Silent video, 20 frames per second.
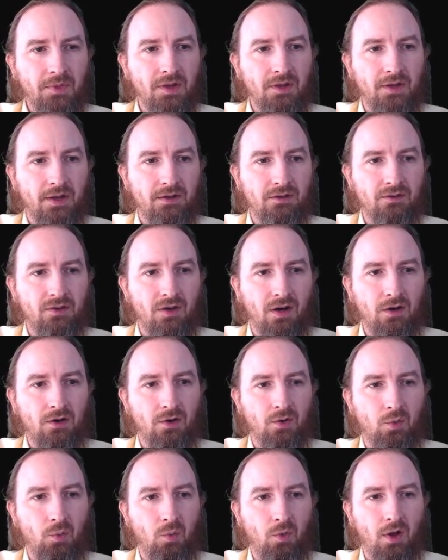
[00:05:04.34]
like
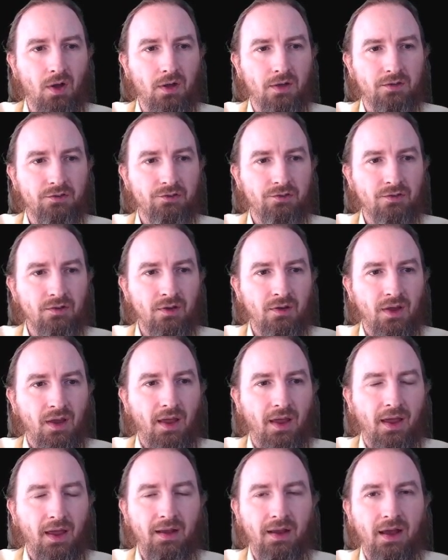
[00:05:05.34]
Docker watch
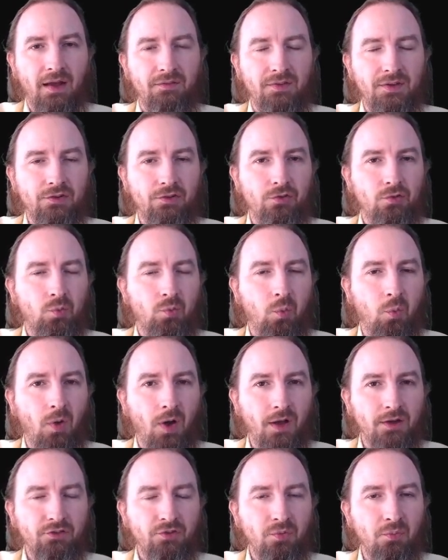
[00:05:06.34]
and have it just
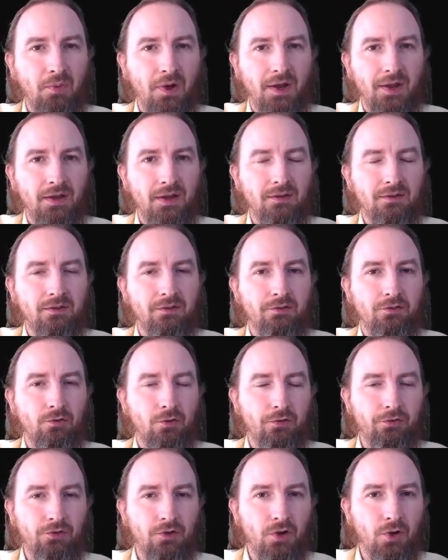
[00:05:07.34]
watch my
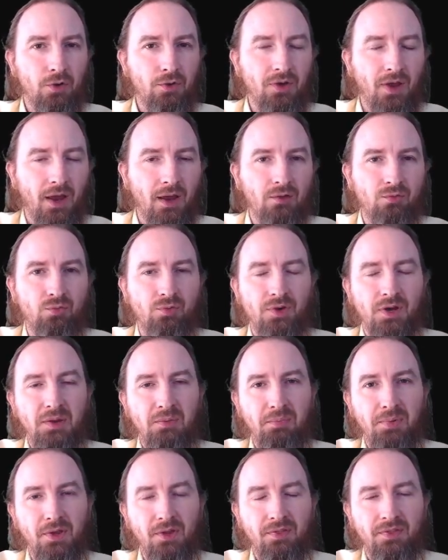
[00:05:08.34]
source code and
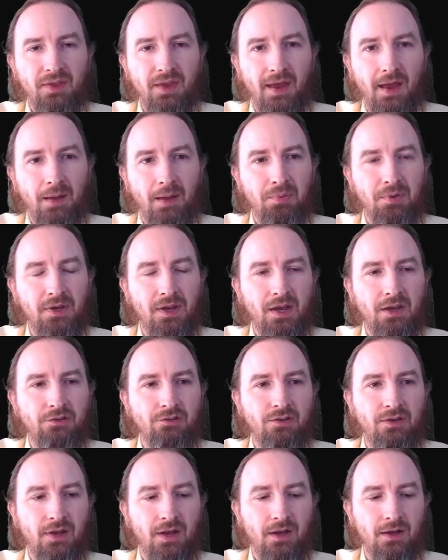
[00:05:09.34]
rebuild the
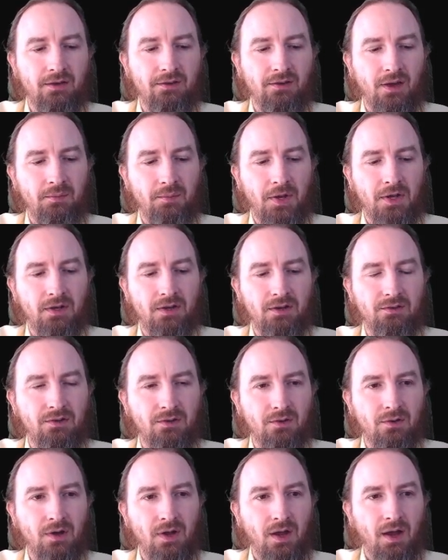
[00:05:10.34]
application anytime I need
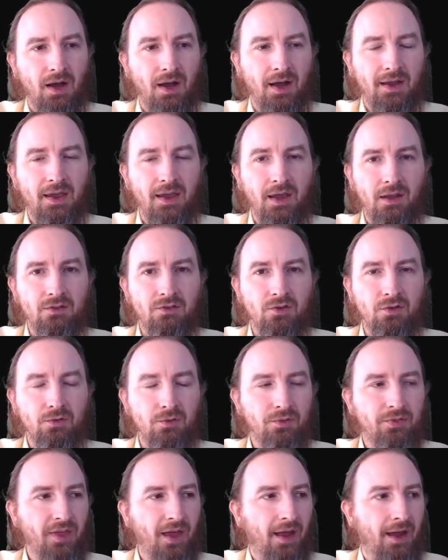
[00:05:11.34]
to. I can't
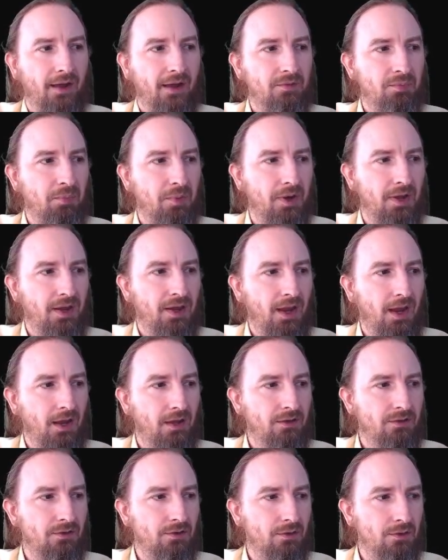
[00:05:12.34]
do that, but I
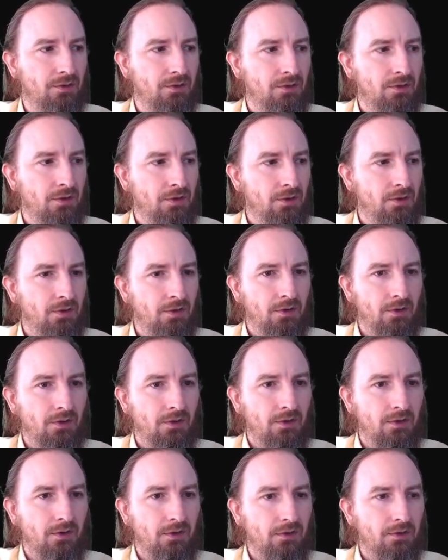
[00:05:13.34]
can do
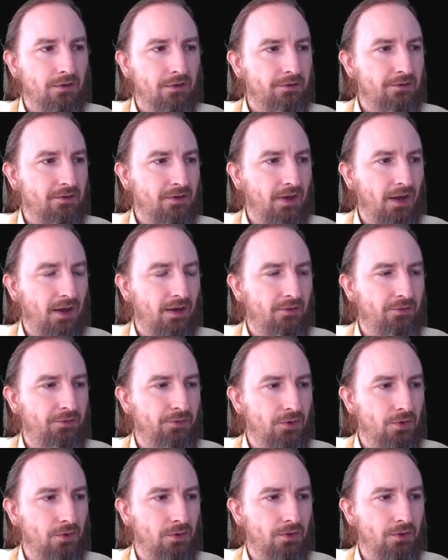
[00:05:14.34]

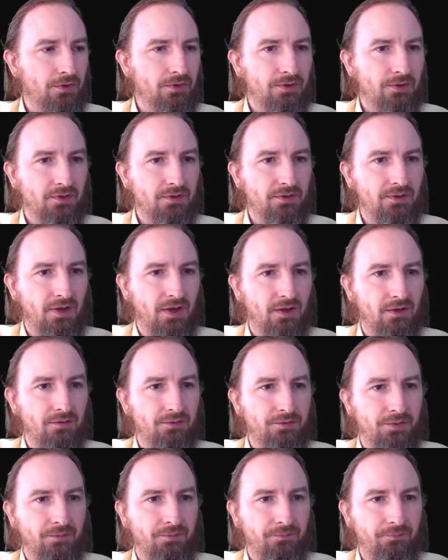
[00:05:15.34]
scaffold
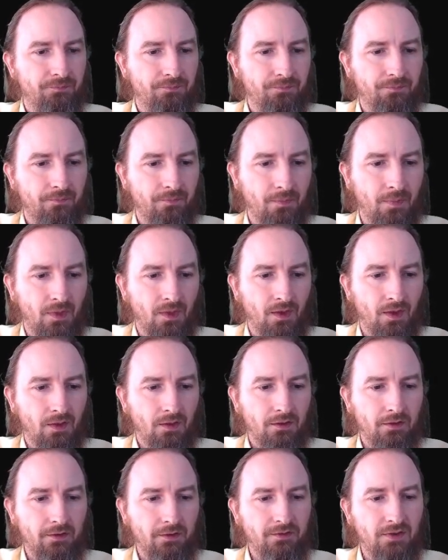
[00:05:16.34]
dev.
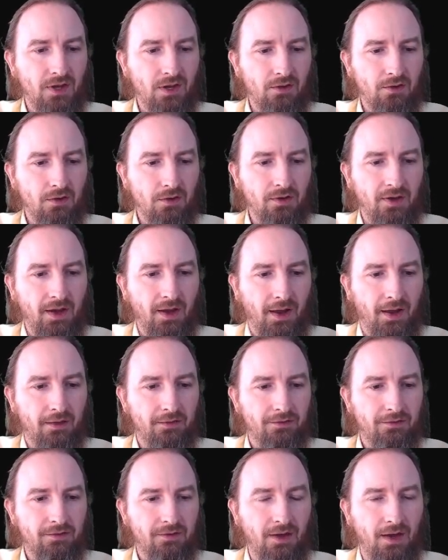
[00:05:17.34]
Let's take a look
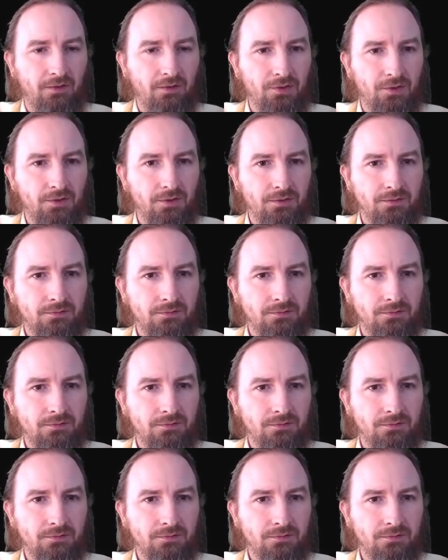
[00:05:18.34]
at scaffold.